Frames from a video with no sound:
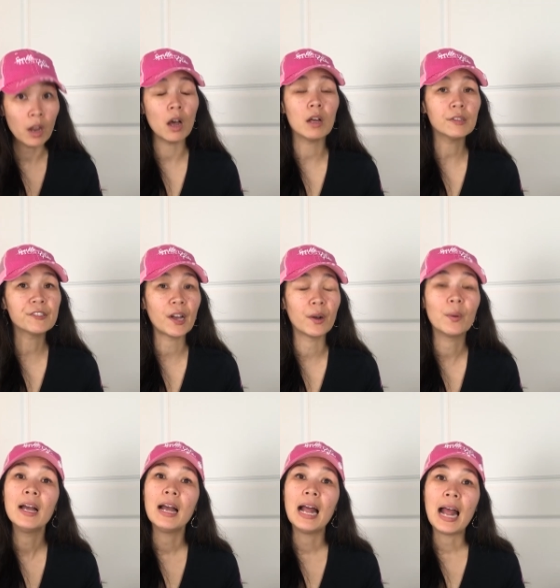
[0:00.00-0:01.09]
Also,
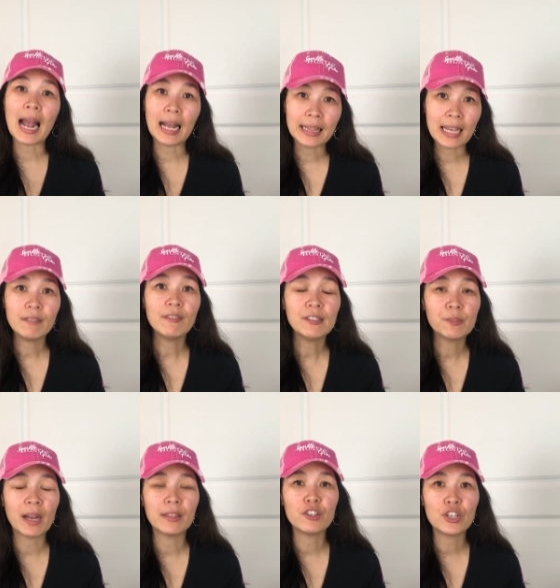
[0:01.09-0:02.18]
at the end of this
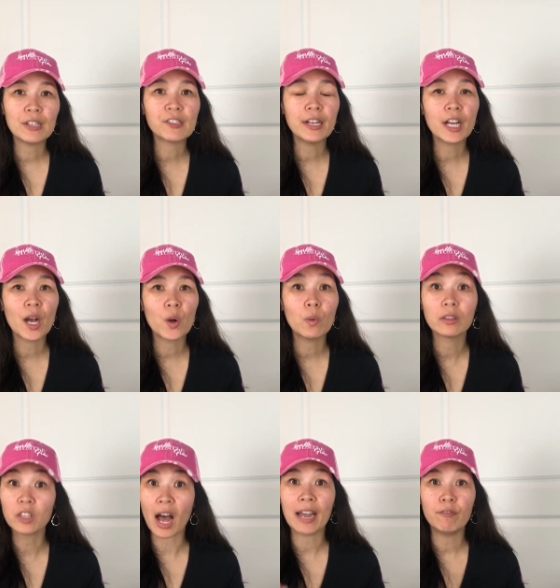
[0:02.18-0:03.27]
month, she's going to go
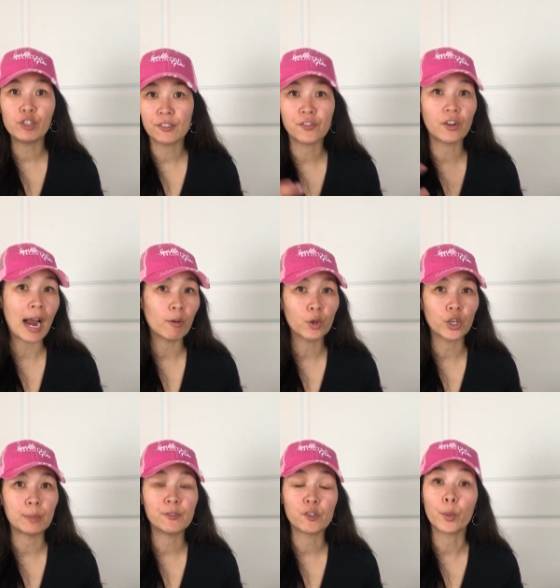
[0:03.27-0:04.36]
live just for our
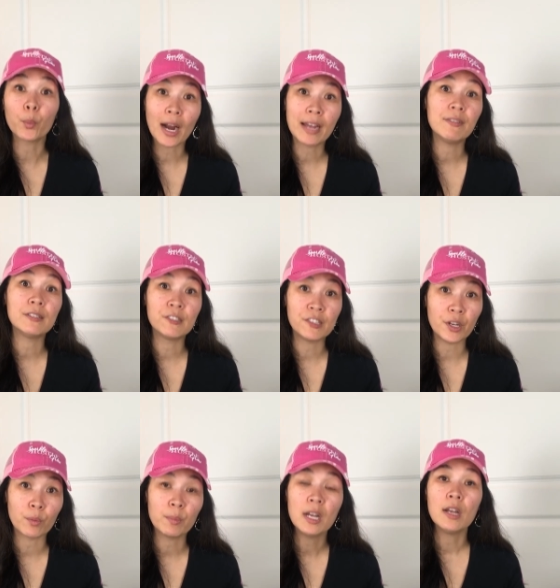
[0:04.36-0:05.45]
group, so a private
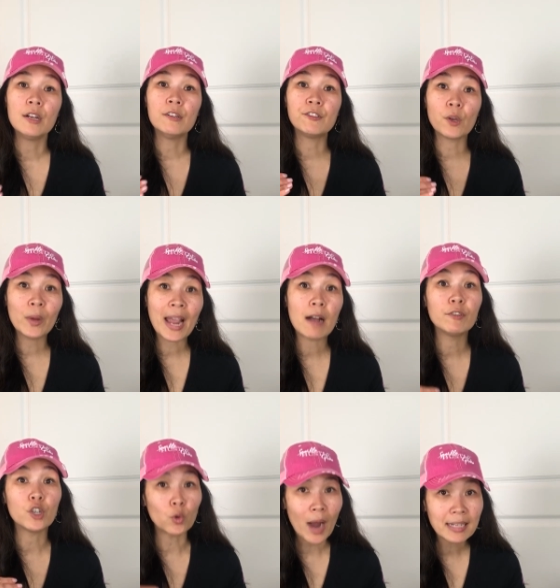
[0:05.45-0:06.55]
Zoom. So we have
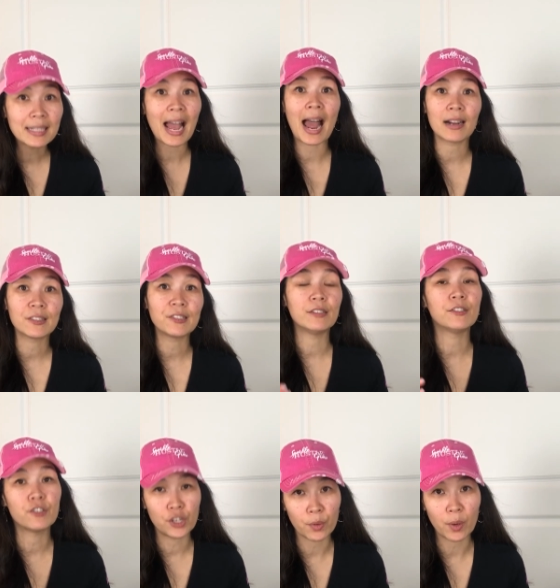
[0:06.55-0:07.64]
direct access
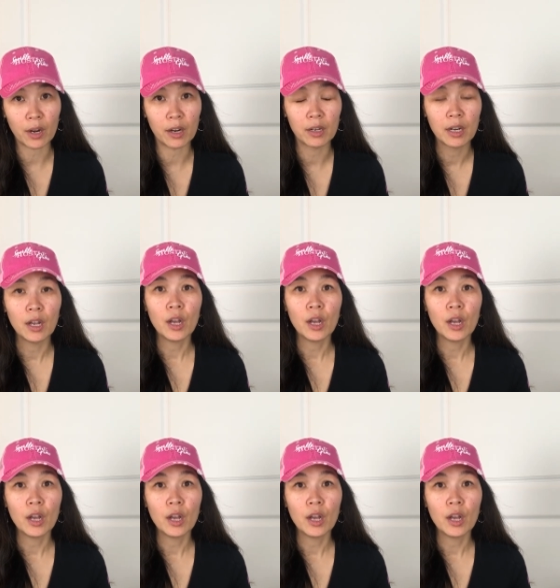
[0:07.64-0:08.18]
to her.